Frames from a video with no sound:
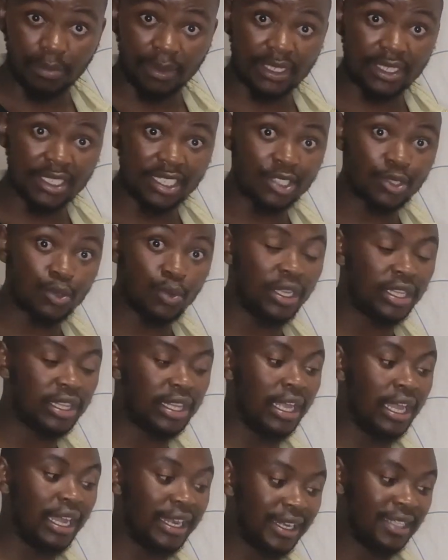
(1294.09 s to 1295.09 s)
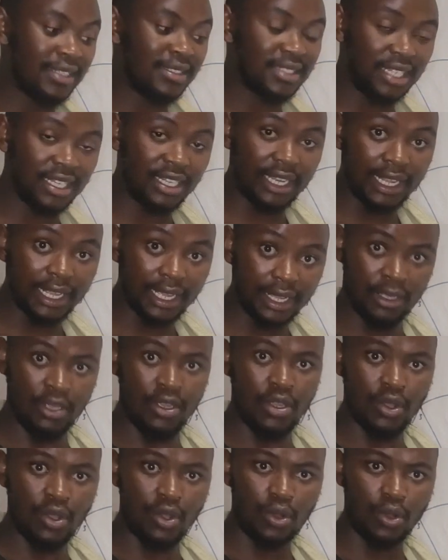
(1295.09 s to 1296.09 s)
but it's worth understanding
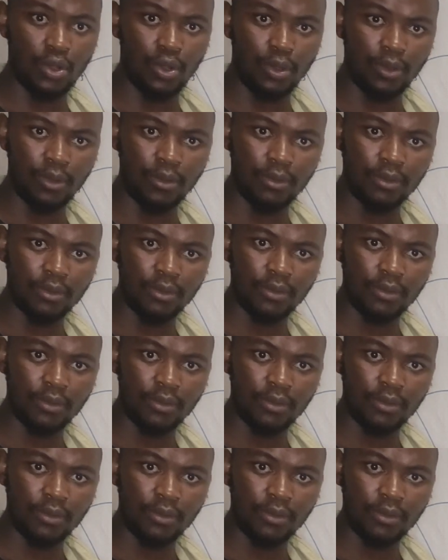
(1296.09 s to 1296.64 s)
or